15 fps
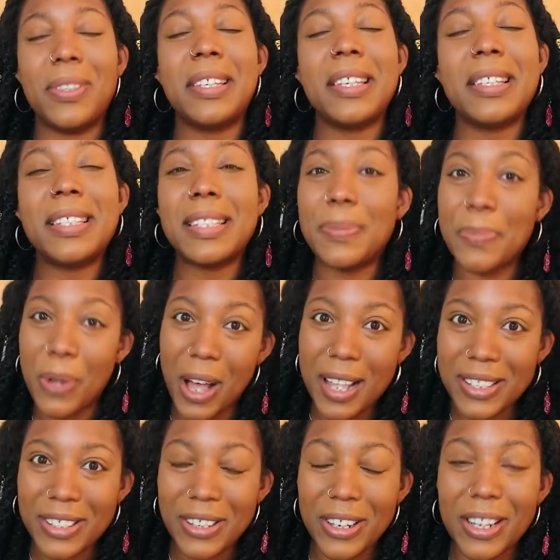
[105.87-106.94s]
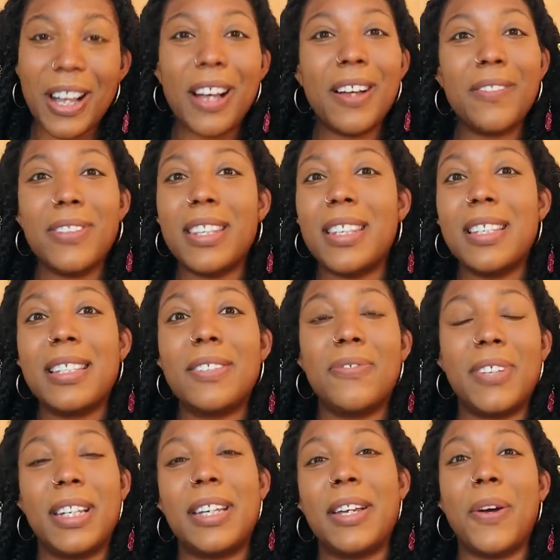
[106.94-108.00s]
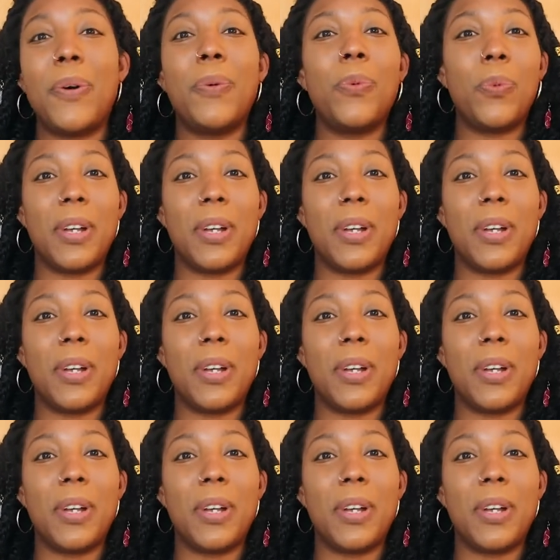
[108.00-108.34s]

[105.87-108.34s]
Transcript: the sponsor of this video,